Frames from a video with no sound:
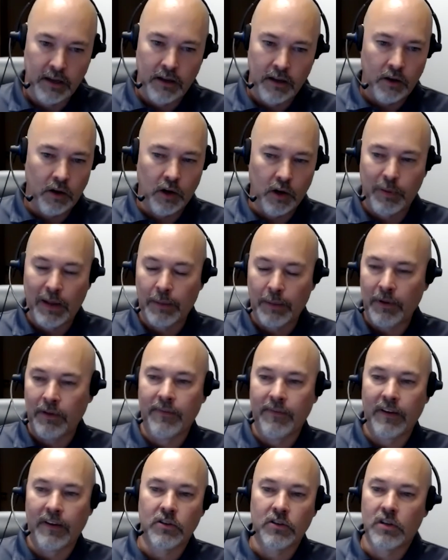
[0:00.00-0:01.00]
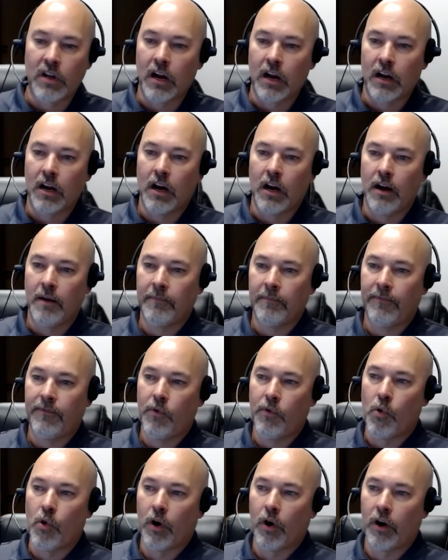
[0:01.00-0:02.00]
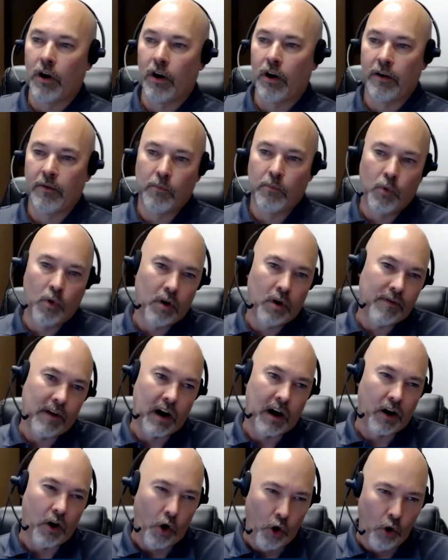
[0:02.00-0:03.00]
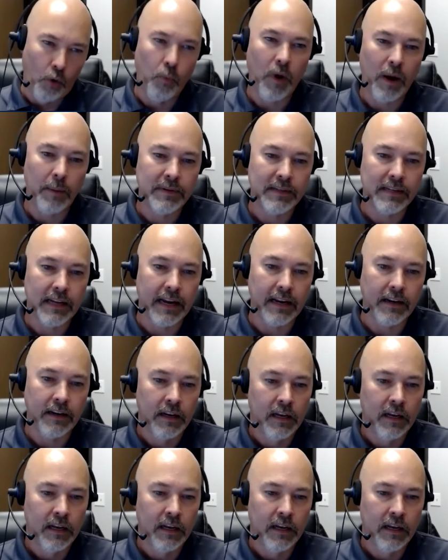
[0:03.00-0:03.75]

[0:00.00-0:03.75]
Go to blackbeltinvestors.com for more of our home website,